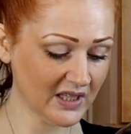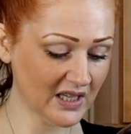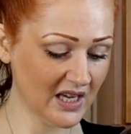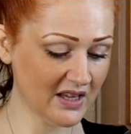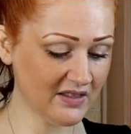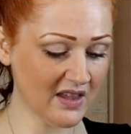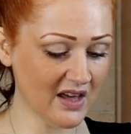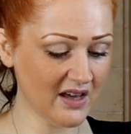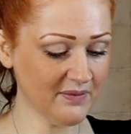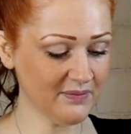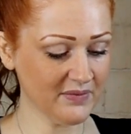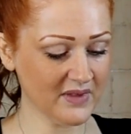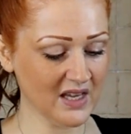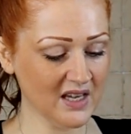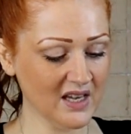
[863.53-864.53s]
in there.
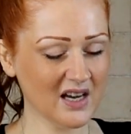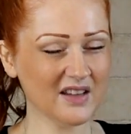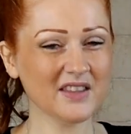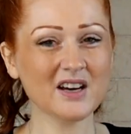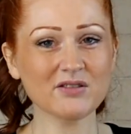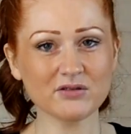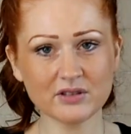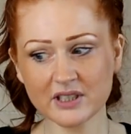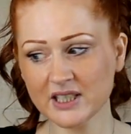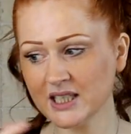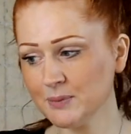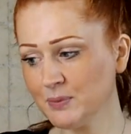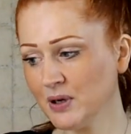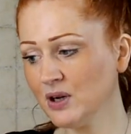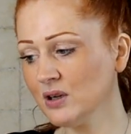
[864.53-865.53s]
And that
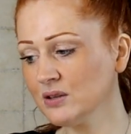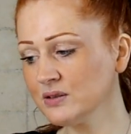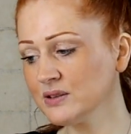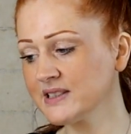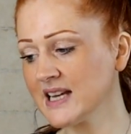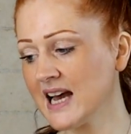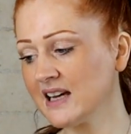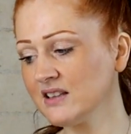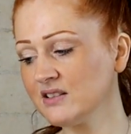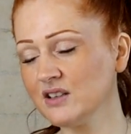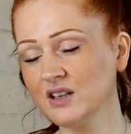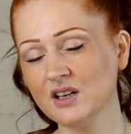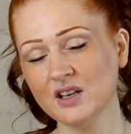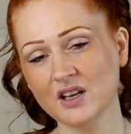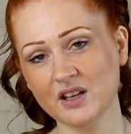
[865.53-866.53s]
really pulls out
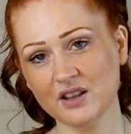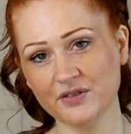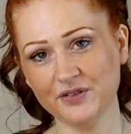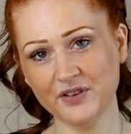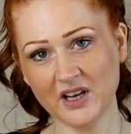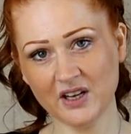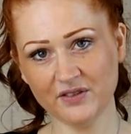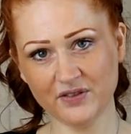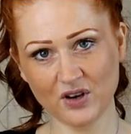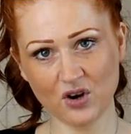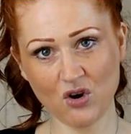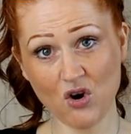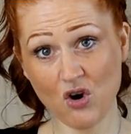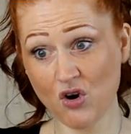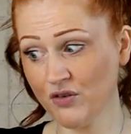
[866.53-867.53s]
the flavour
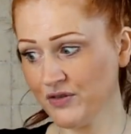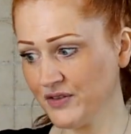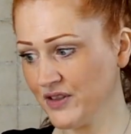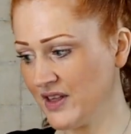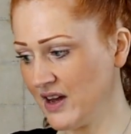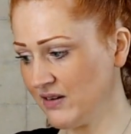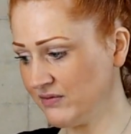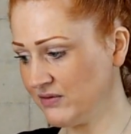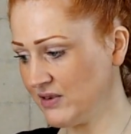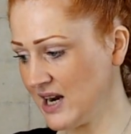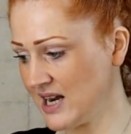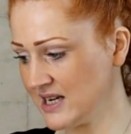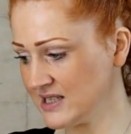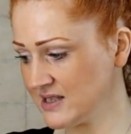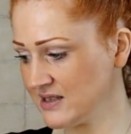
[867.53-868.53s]
of that
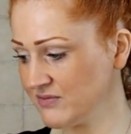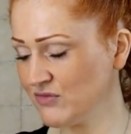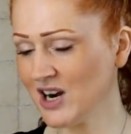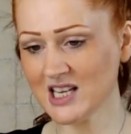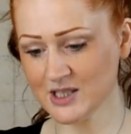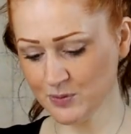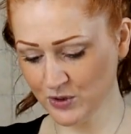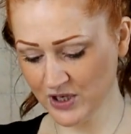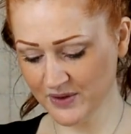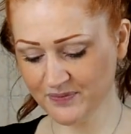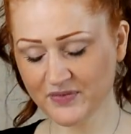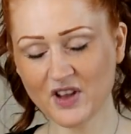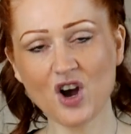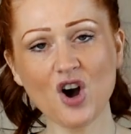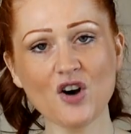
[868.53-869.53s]
raspberry?
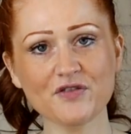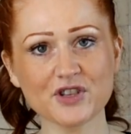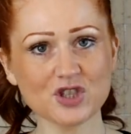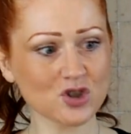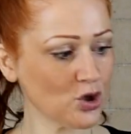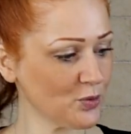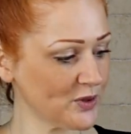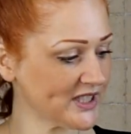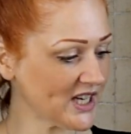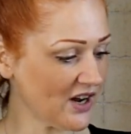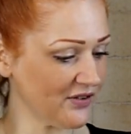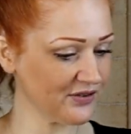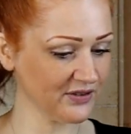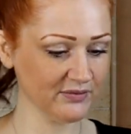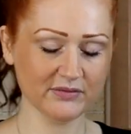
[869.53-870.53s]
Of the strawberry
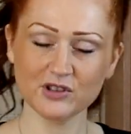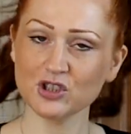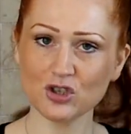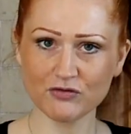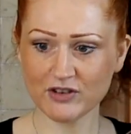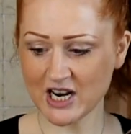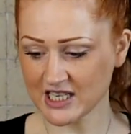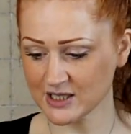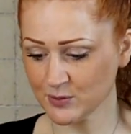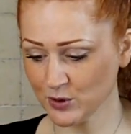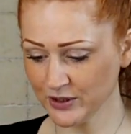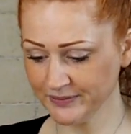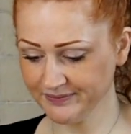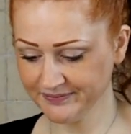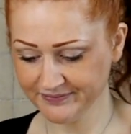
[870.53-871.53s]
stuff, not
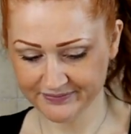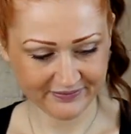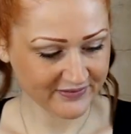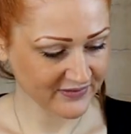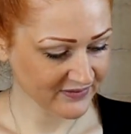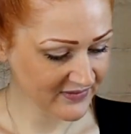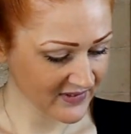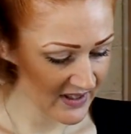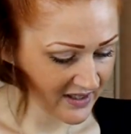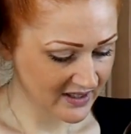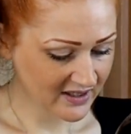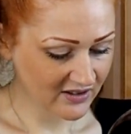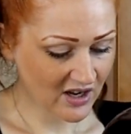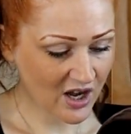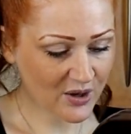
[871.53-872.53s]
raspberry.
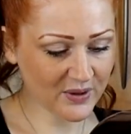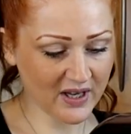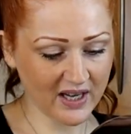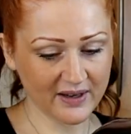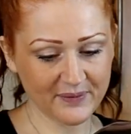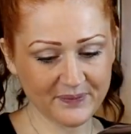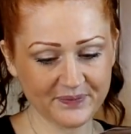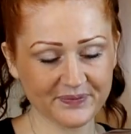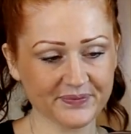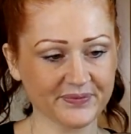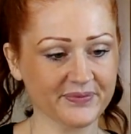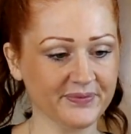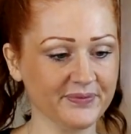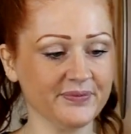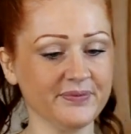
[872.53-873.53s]
Okay,
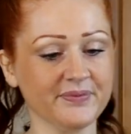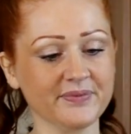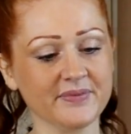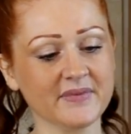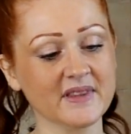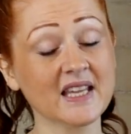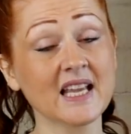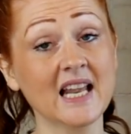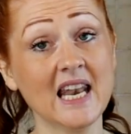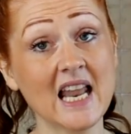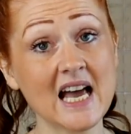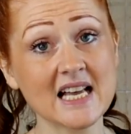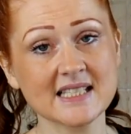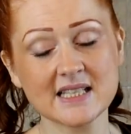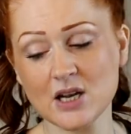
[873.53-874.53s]
last